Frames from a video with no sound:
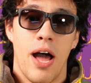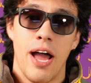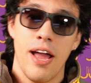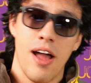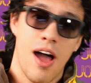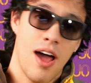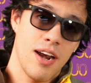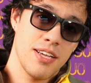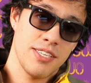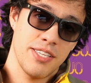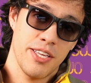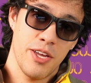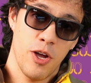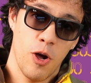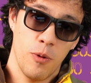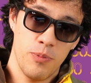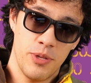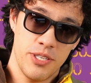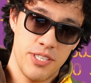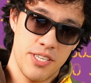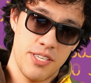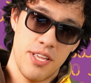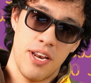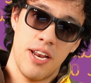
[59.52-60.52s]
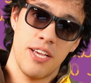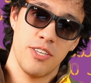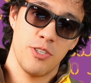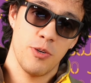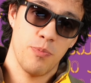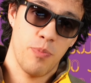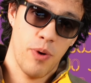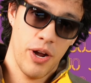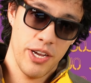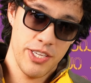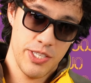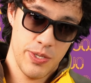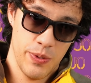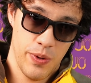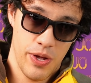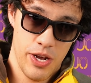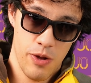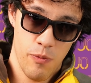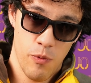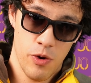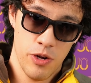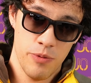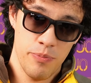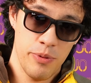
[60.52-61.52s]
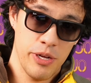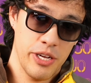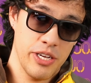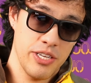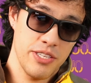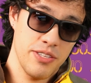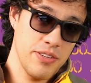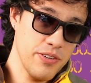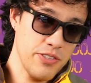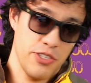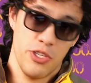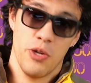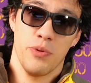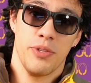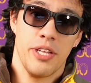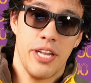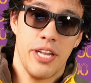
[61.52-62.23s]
I honestly hope this isn't a surprise to anyone because there's no